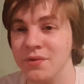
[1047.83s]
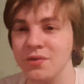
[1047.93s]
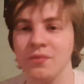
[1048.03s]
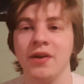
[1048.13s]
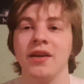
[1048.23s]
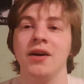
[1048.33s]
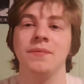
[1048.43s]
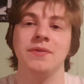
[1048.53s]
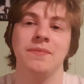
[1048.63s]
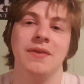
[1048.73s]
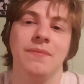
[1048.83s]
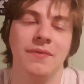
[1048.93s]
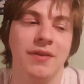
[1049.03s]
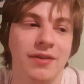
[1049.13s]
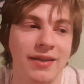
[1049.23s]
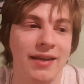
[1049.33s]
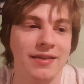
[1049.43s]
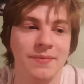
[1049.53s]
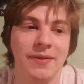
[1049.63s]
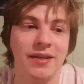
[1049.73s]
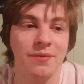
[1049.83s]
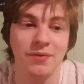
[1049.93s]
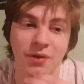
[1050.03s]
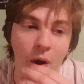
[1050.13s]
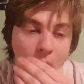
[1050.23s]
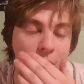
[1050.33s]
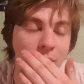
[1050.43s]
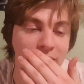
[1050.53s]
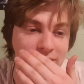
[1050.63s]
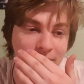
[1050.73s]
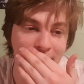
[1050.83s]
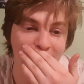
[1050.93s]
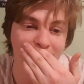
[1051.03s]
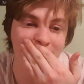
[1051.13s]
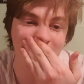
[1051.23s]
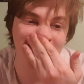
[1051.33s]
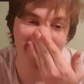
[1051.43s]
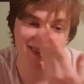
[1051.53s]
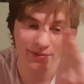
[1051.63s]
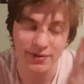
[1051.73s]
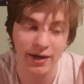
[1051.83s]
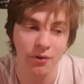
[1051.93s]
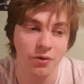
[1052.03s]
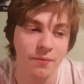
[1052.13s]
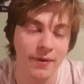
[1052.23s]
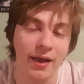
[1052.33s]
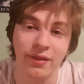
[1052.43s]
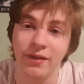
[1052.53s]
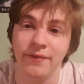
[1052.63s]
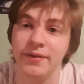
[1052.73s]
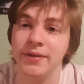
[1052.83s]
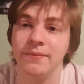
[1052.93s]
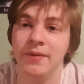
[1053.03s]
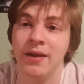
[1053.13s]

running up to me to get to me. He was always coming after me as soon as I got home, and I loved it.